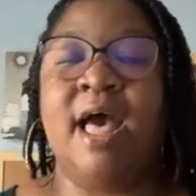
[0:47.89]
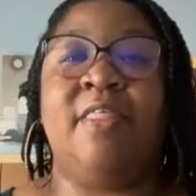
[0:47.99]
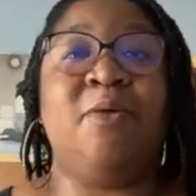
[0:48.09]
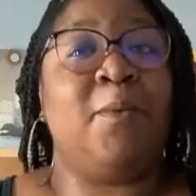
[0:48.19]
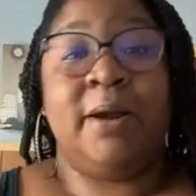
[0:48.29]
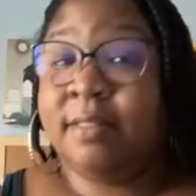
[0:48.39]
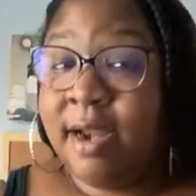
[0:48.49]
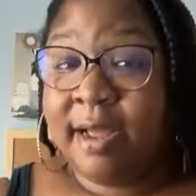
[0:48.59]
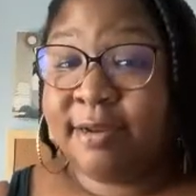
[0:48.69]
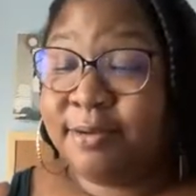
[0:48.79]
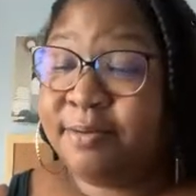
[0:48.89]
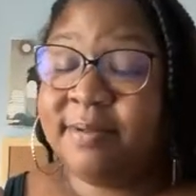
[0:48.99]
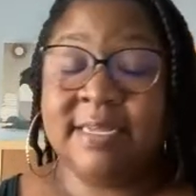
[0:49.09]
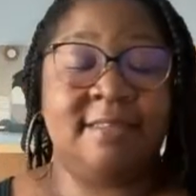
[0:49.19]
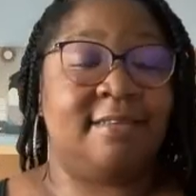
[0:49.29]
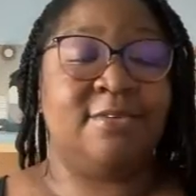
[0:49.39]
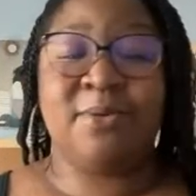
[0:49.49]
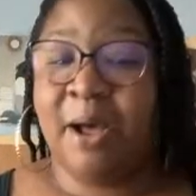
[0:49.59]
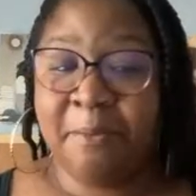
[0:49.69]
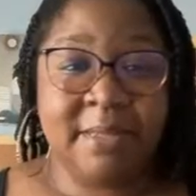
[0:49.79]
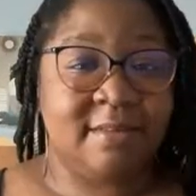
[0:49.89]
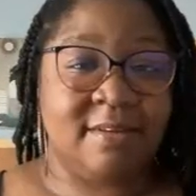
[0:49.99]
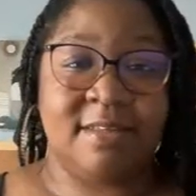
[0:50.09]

The work that I do is to help business